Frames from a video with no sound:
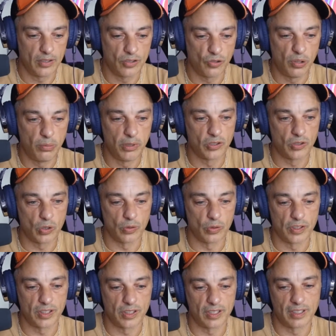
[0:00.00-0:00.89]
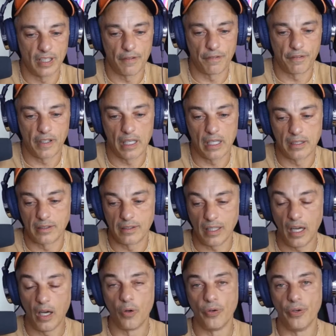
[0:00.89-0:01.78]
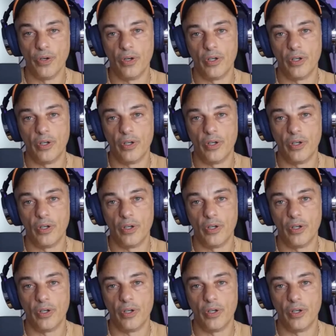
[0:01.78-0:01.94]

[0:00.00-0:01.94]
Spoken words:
streaming services have cut down